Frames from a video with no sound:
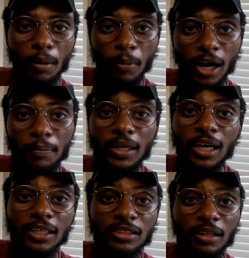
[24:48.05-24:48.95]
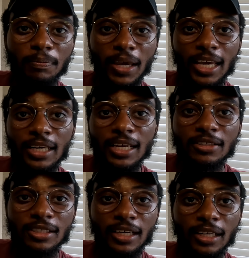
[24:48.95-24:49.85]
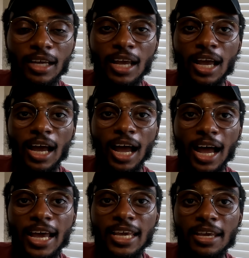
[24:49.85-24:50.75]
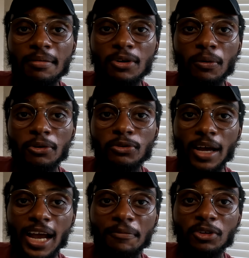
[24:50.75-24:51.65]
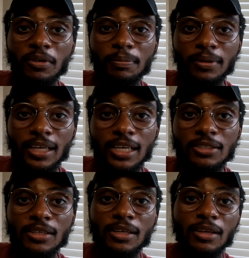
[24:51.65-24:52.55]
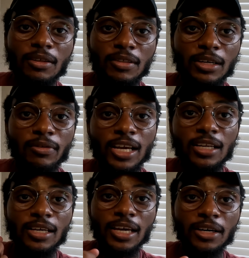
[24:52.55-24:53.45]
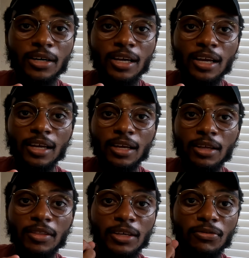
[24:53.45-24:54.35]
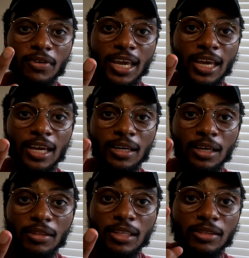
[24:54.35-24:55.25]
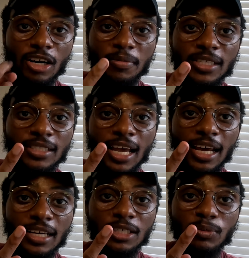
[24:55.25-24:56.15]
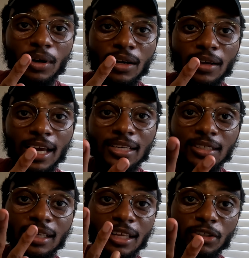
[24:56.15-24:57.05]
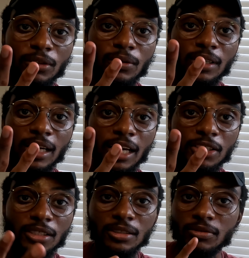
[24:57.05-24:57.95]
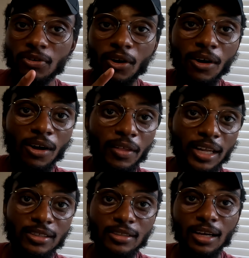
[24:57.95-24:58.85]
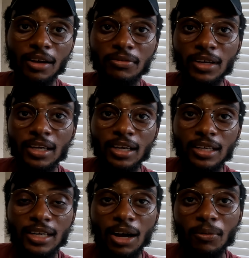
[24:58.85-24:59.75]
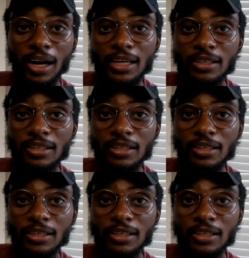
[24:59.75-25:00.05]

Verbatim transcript: but because of the paint incident, I am going to have to replace the radiator the fan, the thermostat, as well as the electrical connections for all that stuff. Now, when I